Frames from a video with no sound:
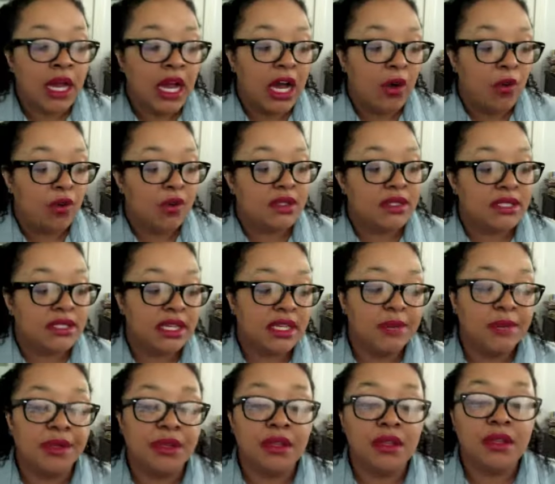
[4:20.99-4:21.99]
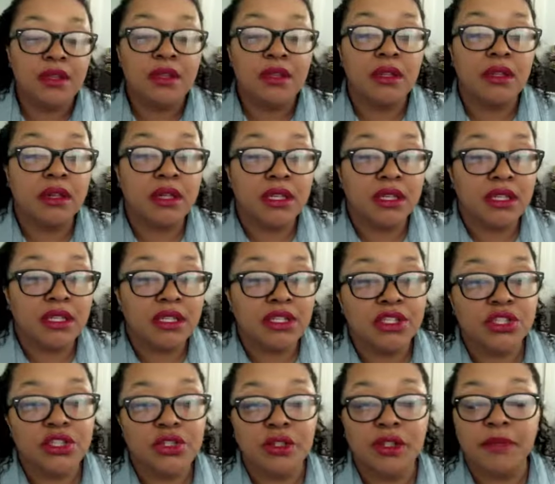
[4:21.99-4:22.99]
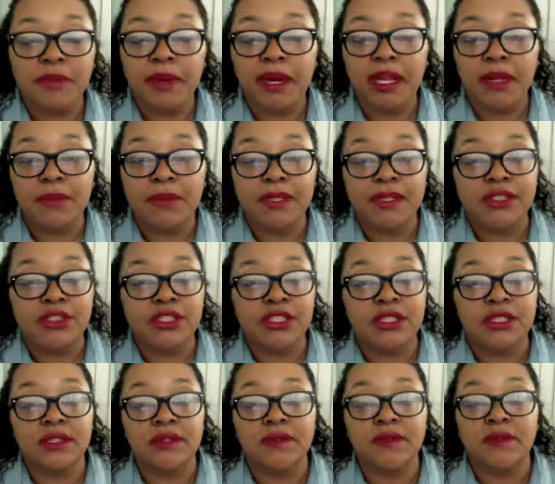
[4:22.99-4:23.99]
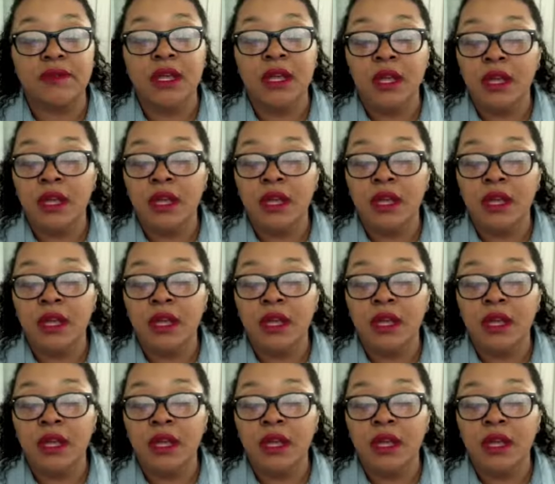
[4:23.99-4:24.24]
I won't say because of the conditioner. It might have been just a